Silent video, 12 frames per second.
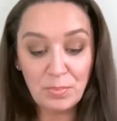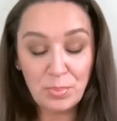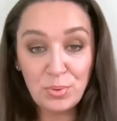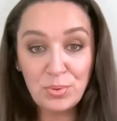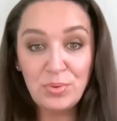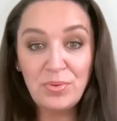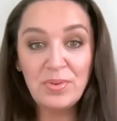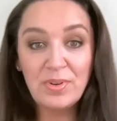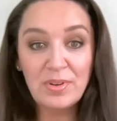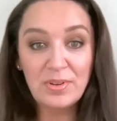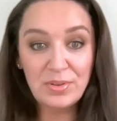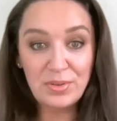pull
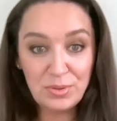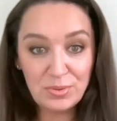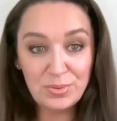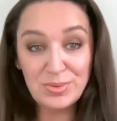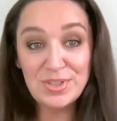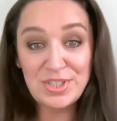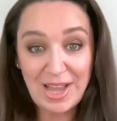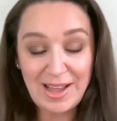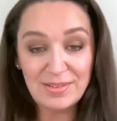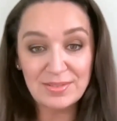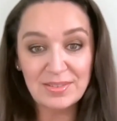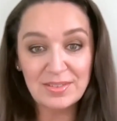you
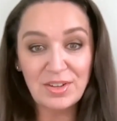down,